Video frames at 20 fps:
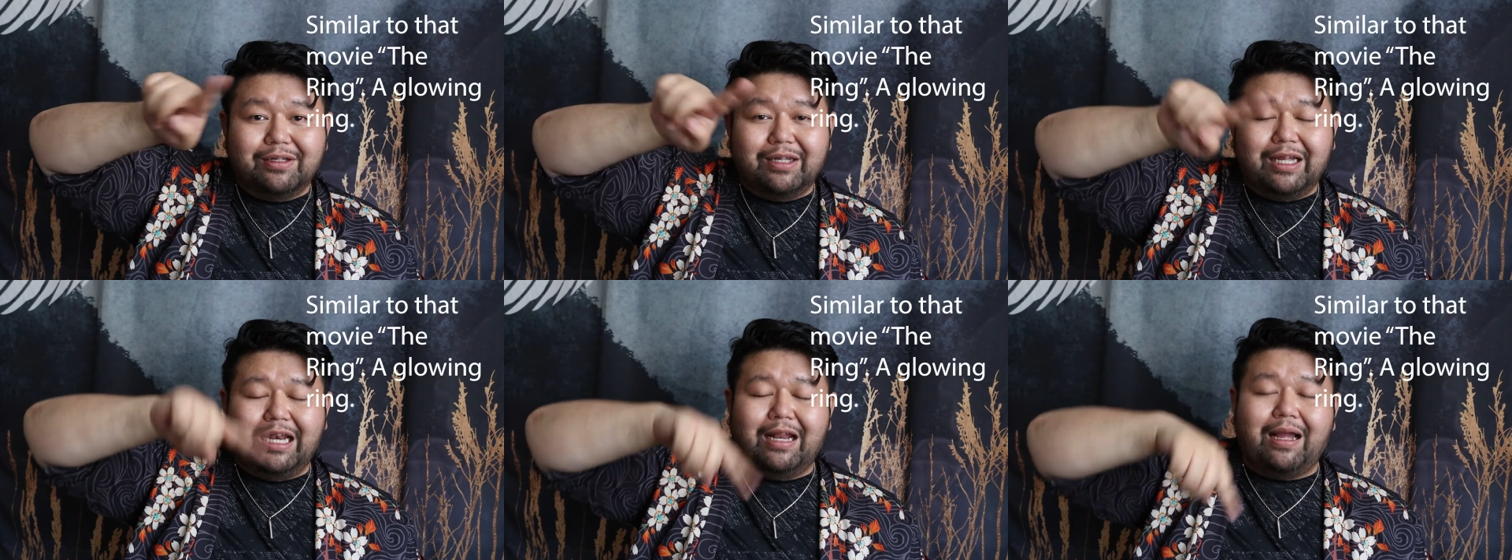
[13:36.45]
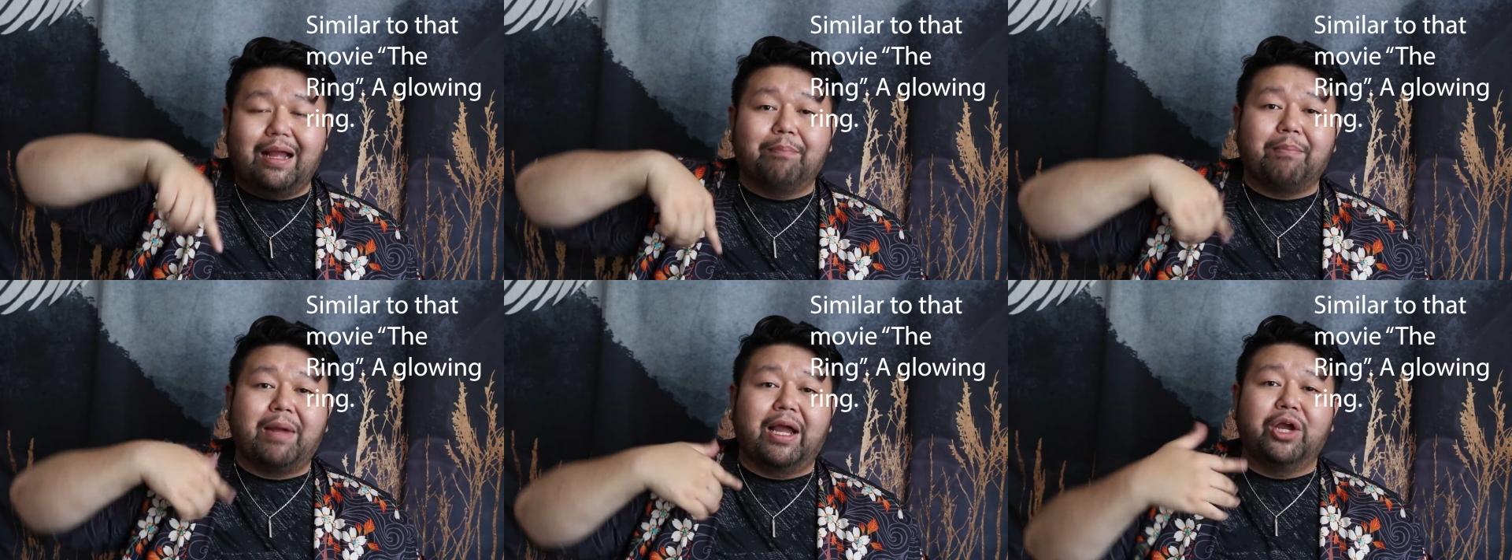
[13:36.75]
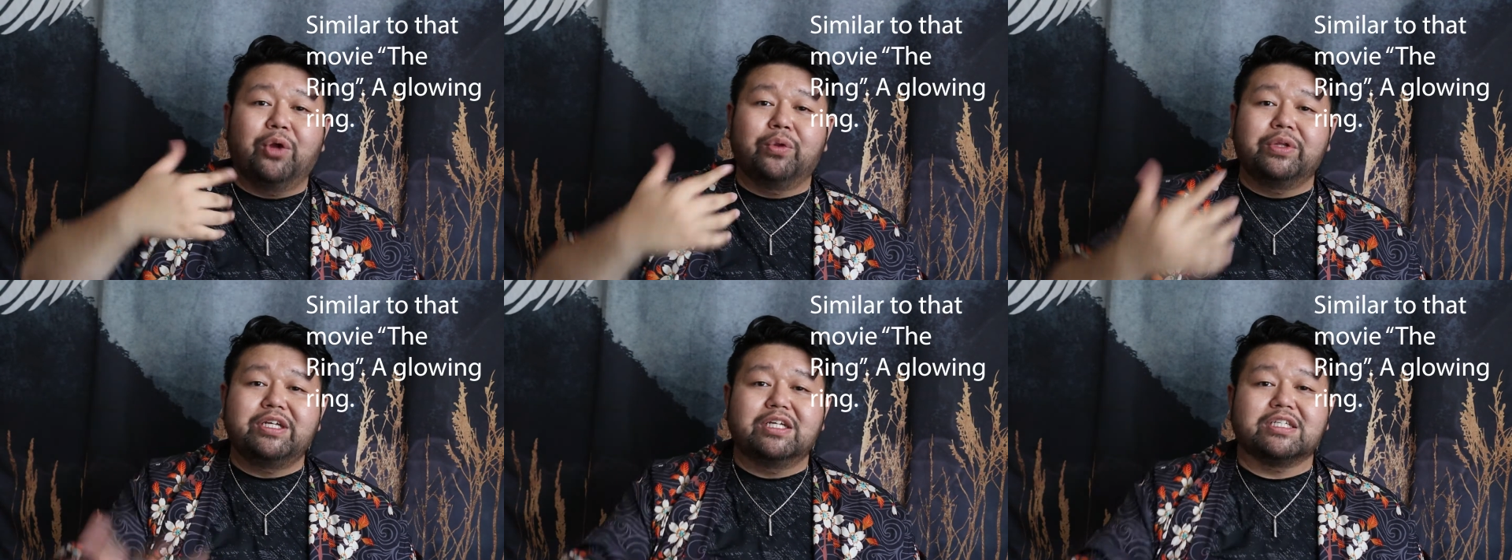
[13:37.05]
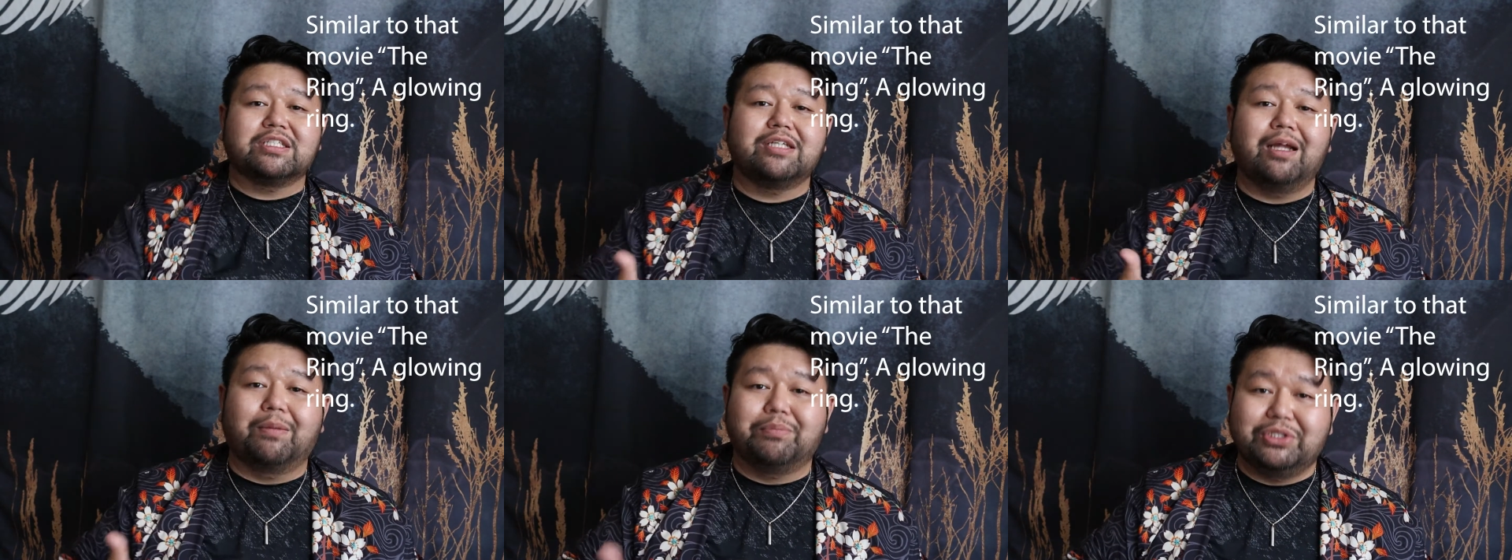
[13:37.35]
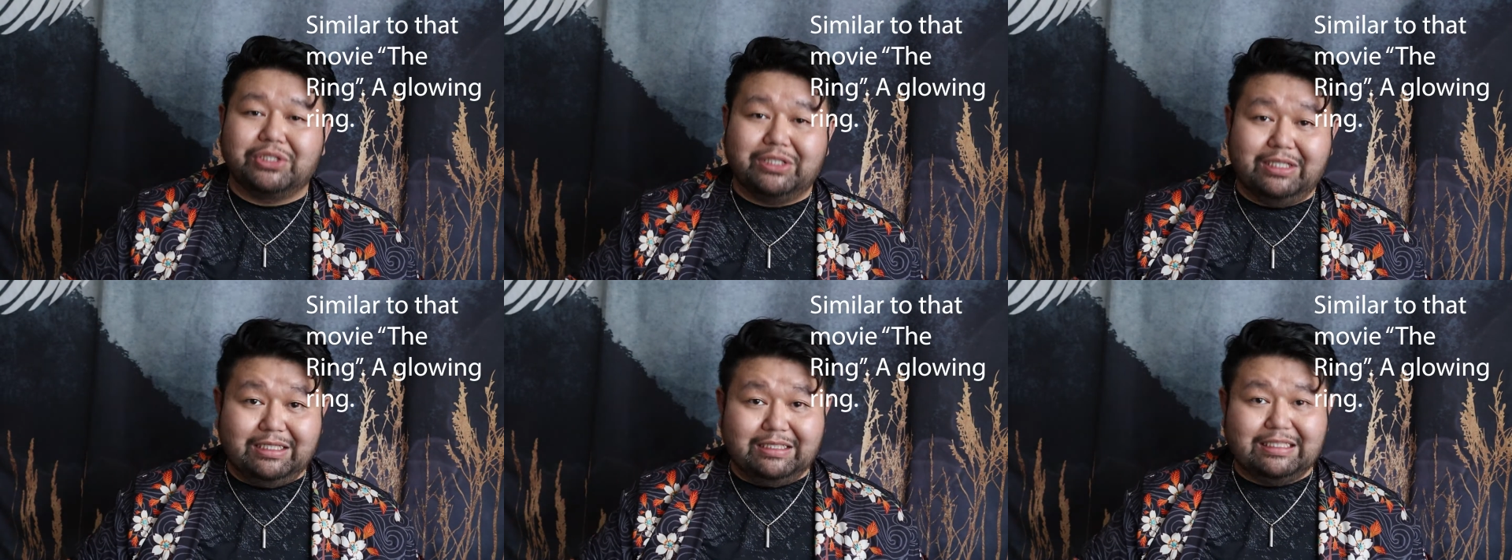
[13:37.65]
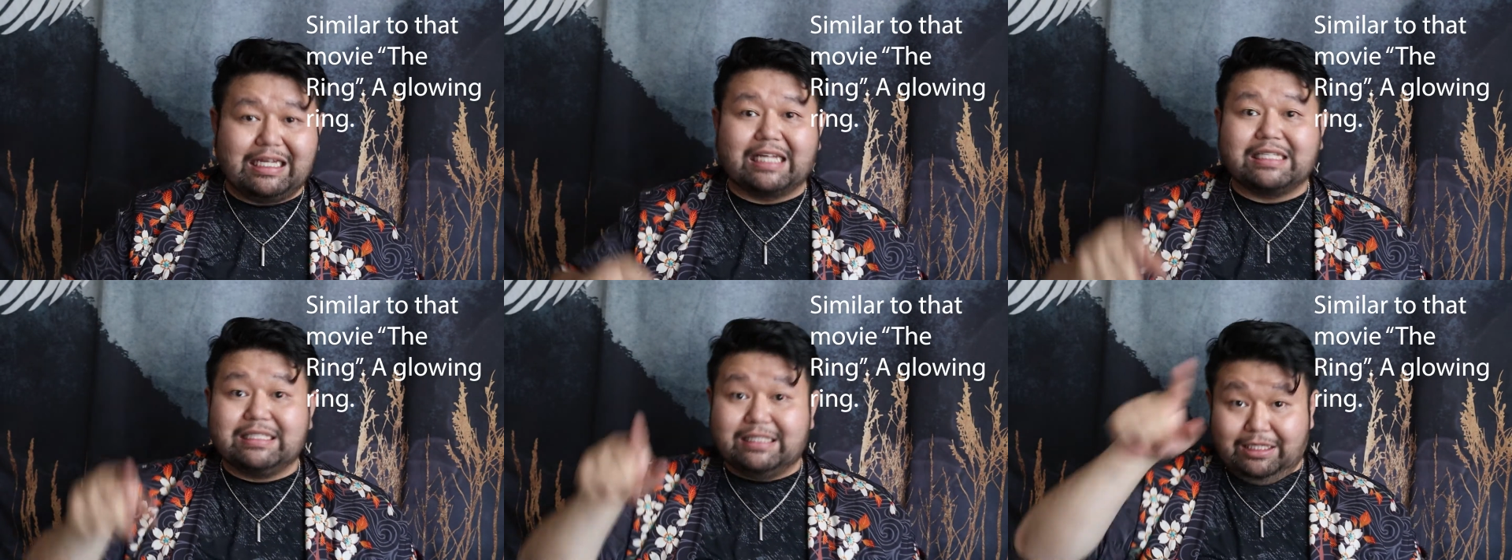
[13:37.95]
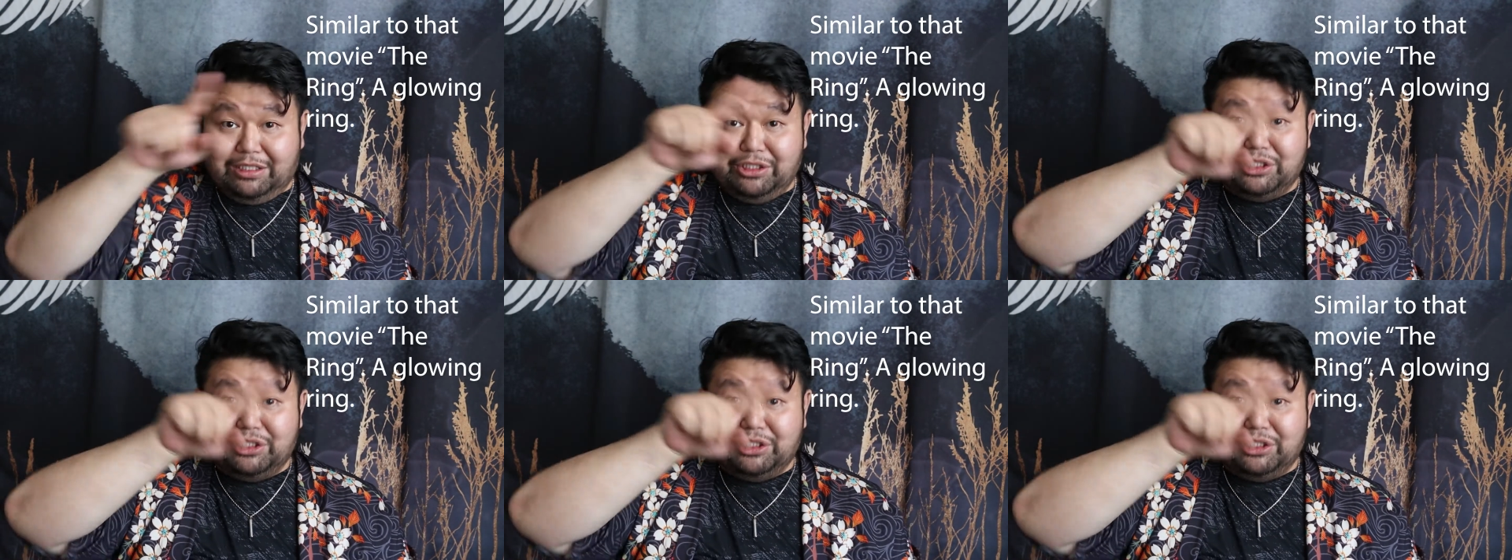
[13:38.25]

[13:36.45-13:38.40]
And my only assumption is that's the